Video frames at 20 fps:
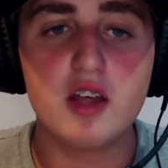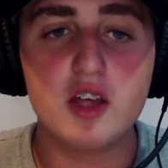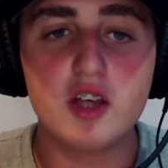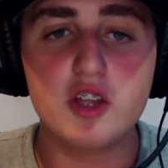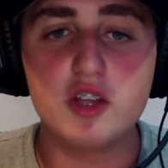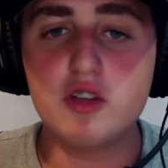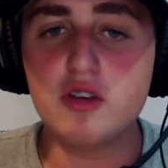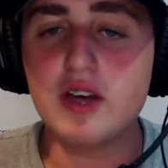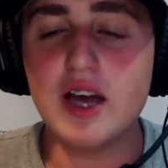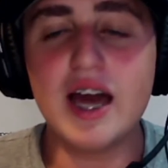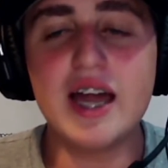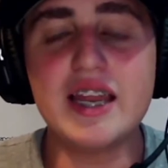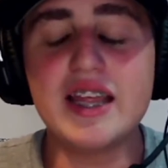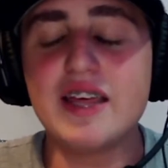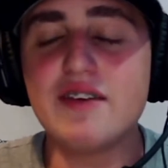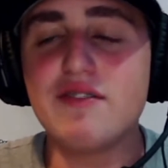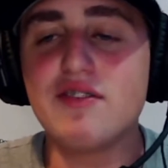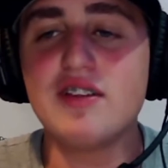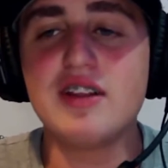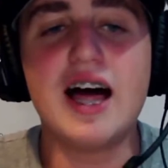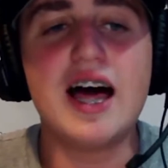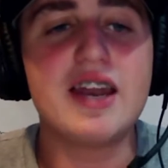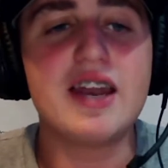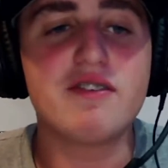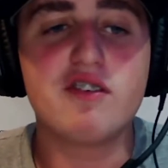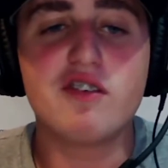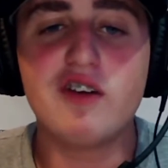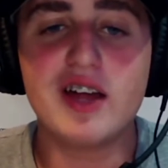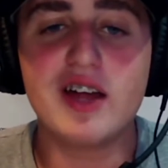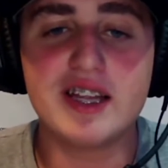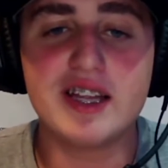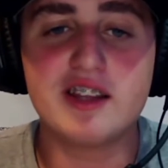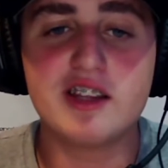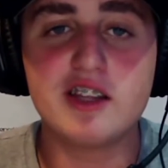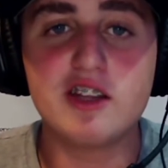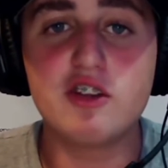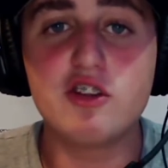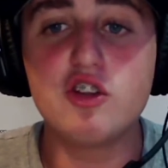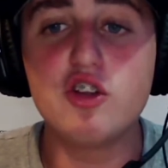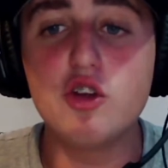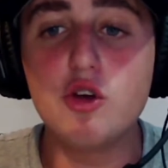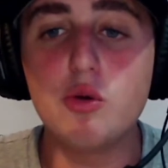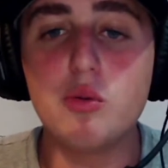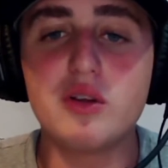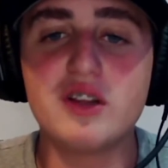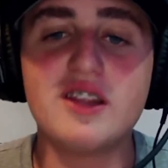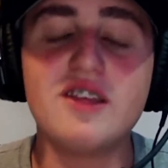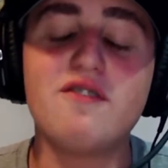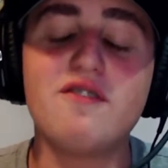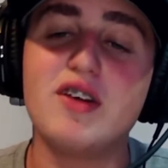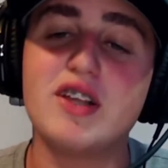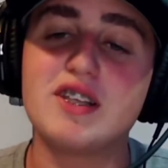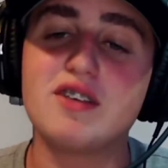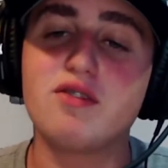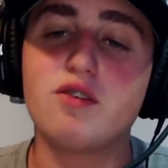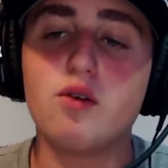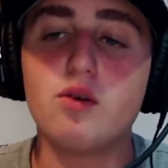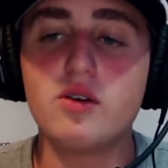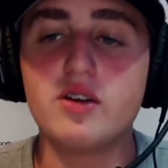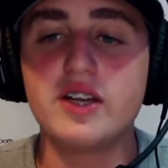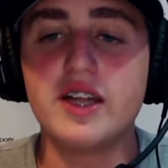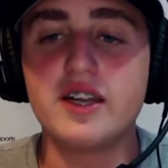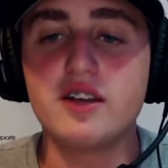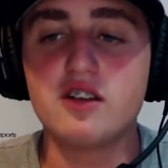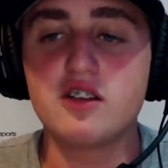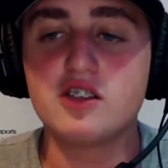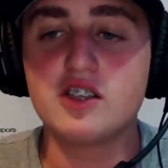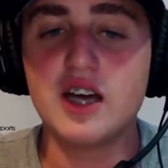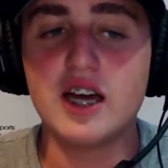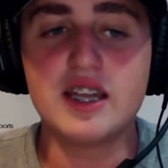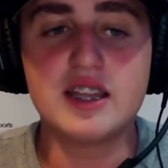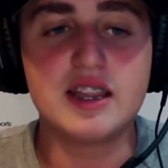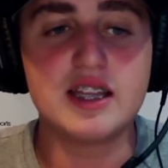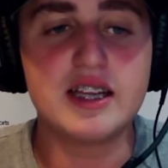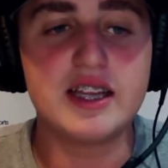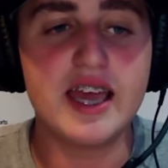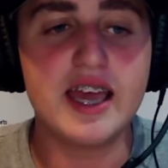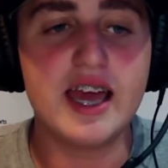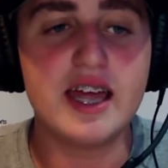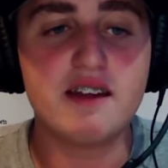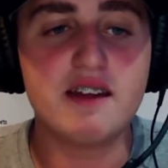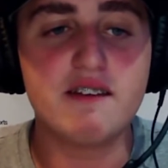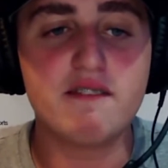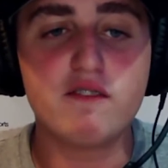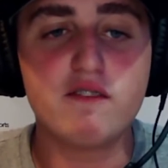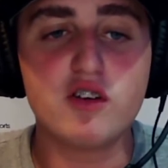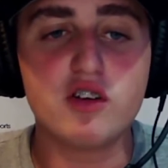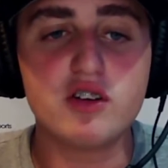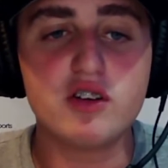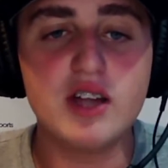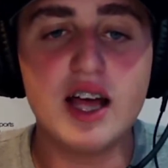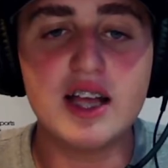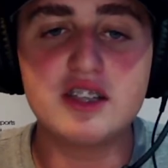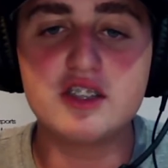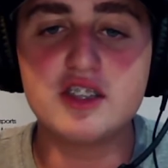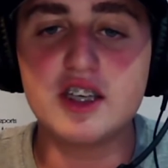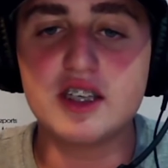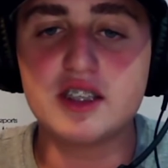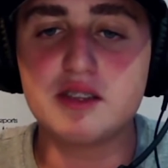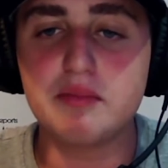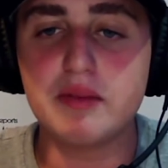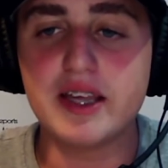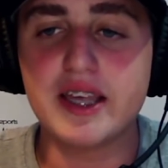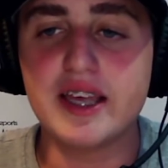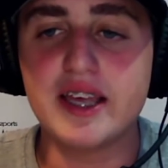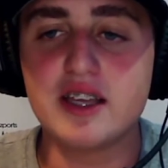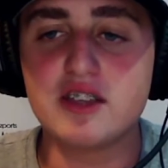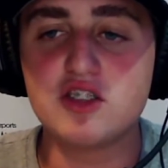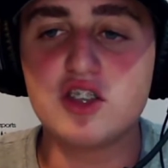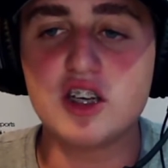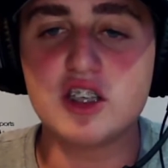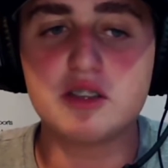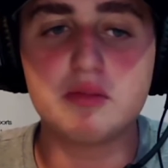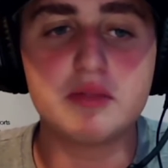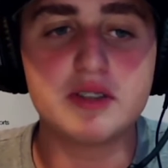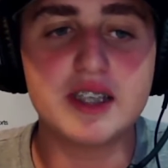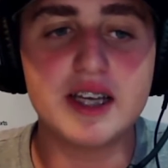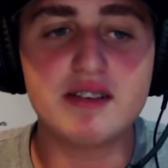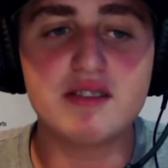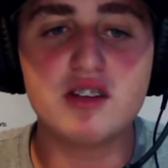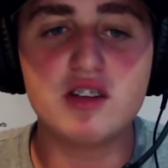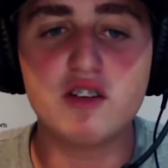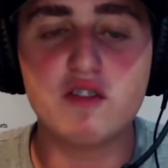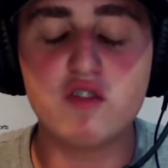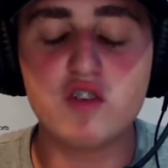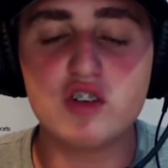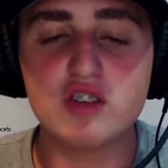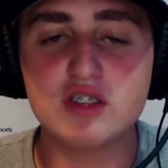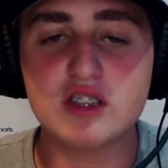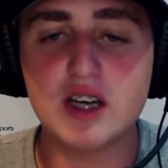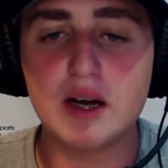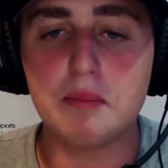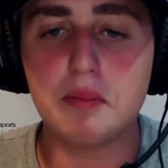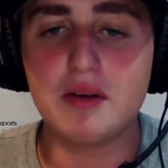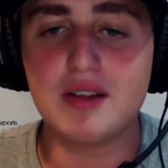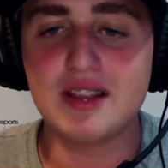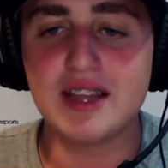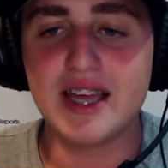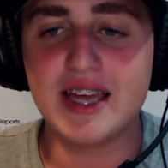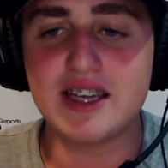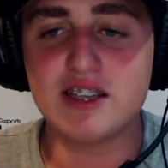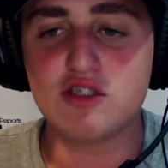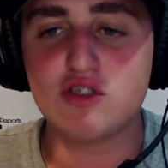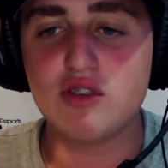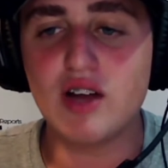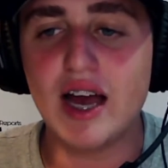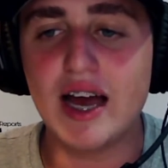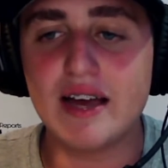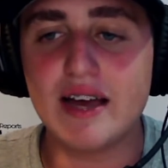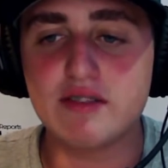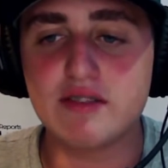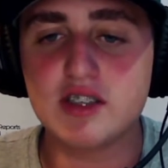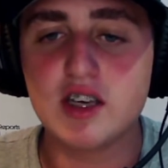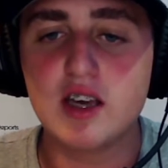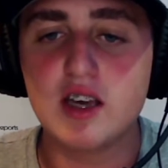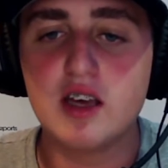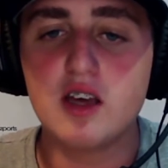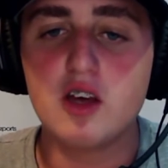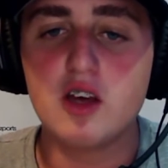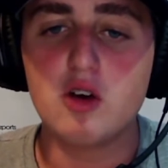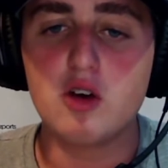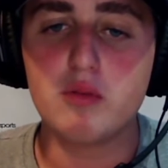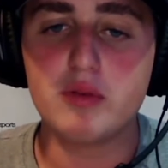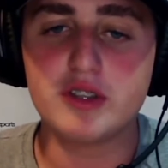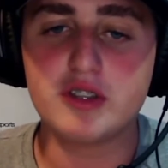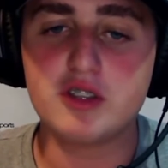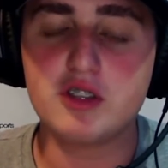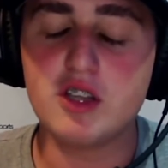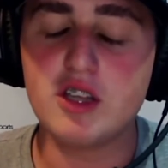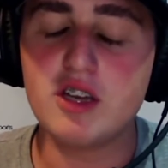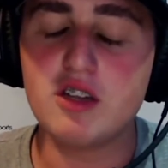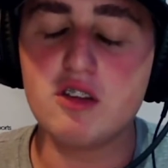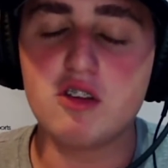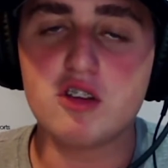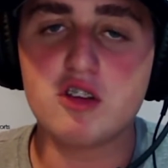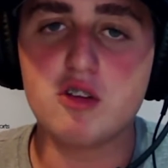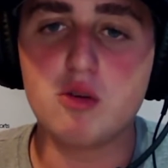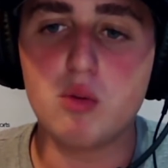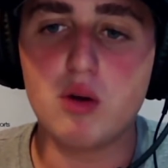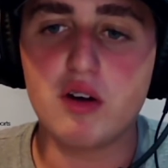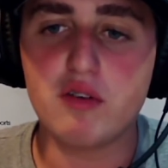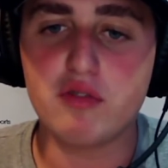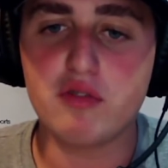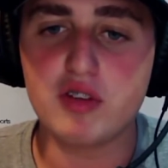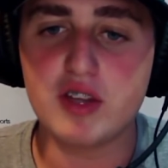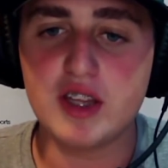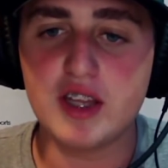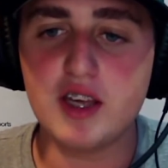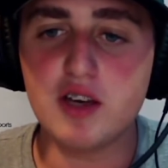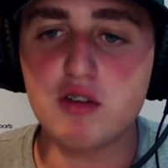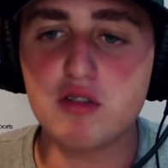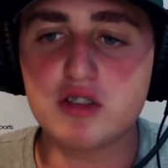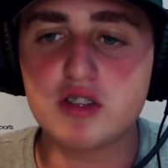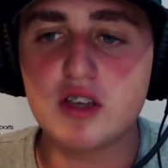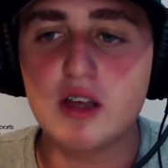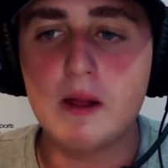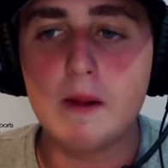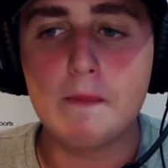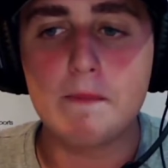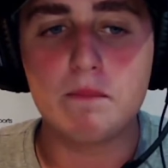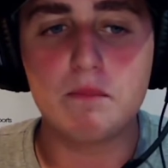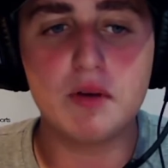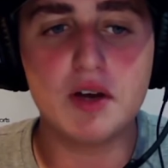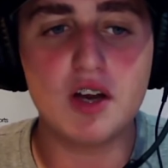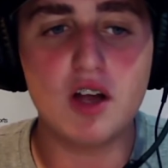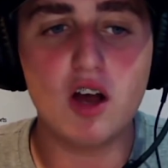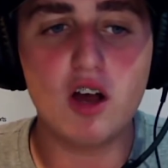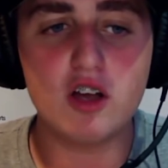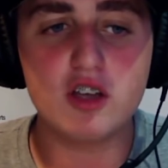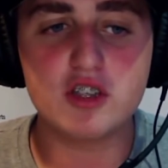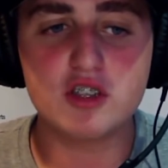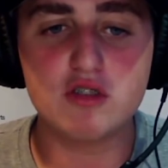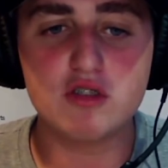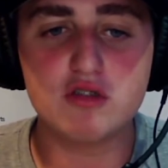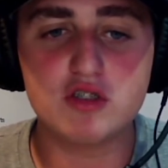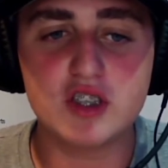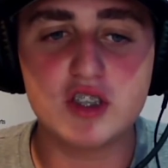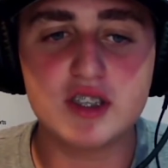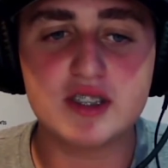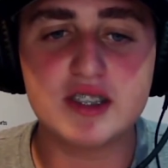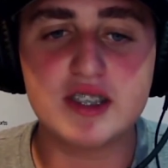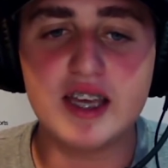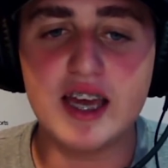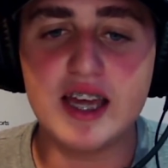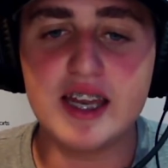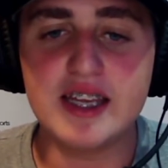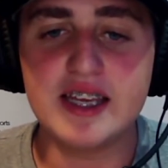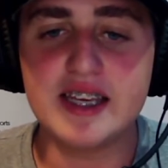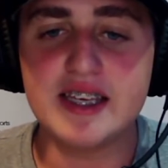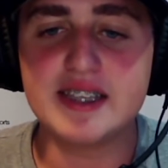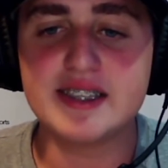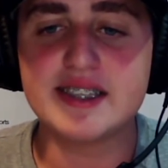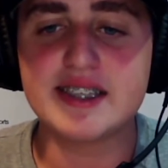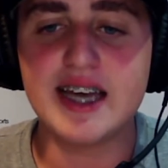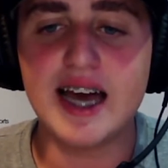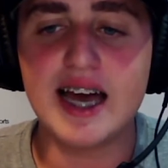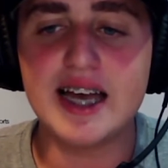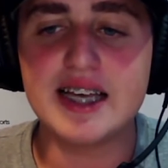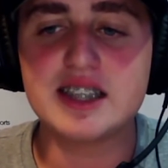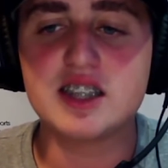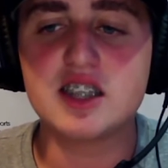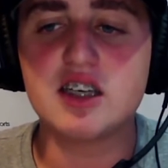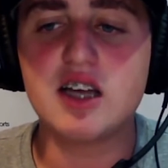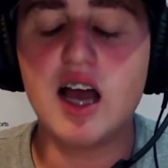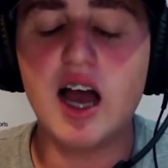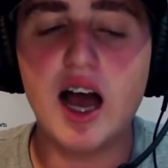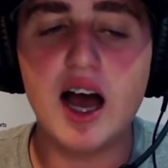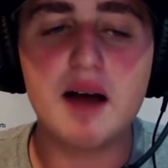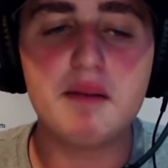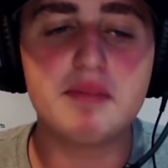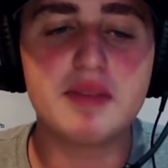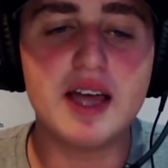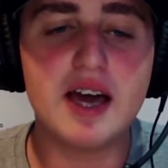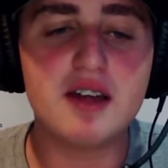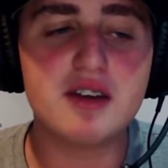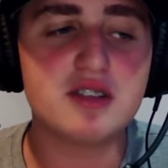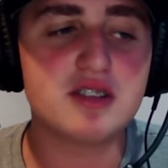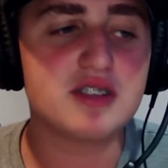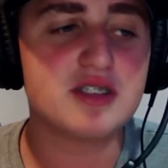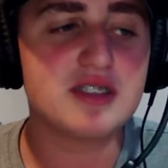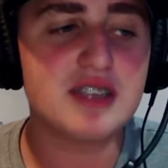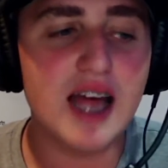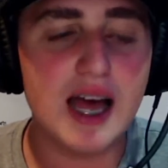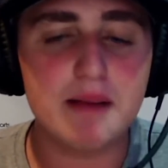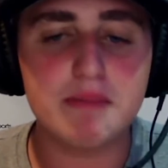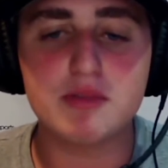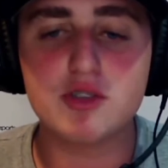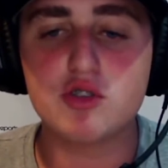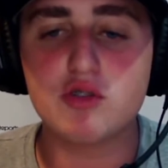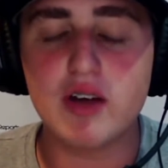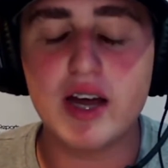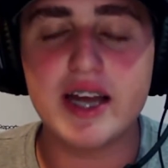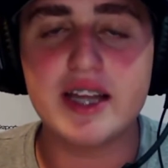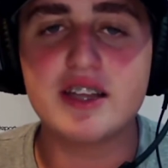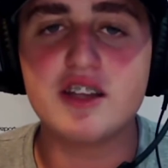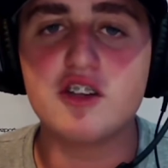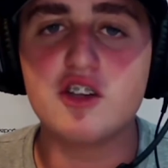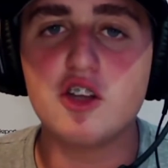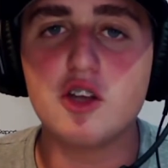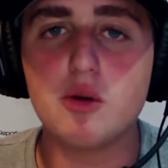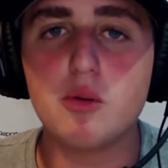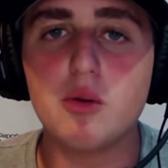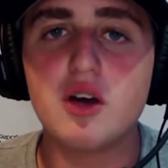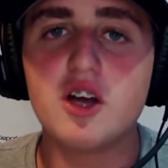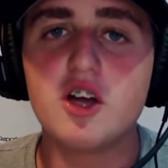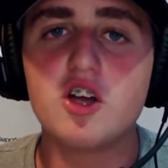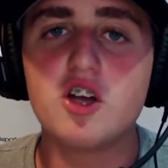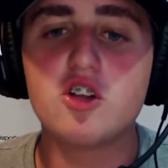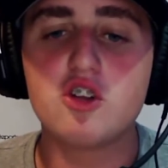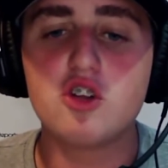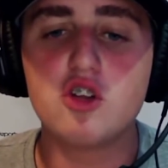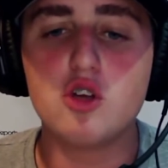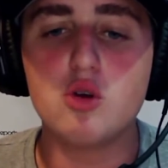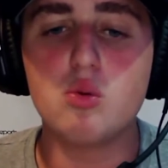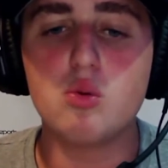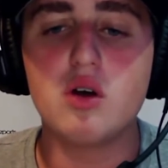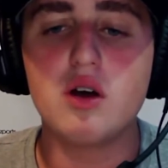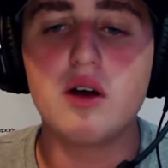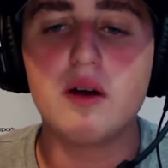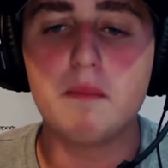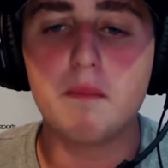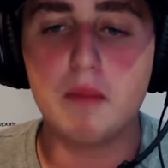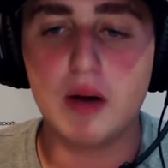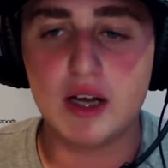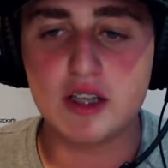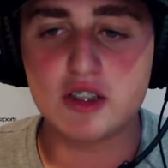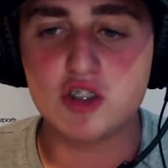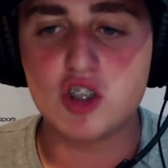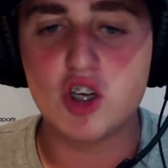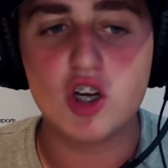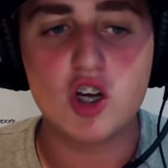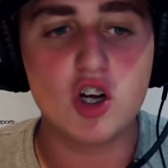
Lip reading: You got to give a lot of credit to new defensive coordinator Jonathan Gannon for not just making adjustments after the first couple Atlanta drives, which didn't look too well for the Eagles, but also just getting his guys to calm down and stop trying to do too much.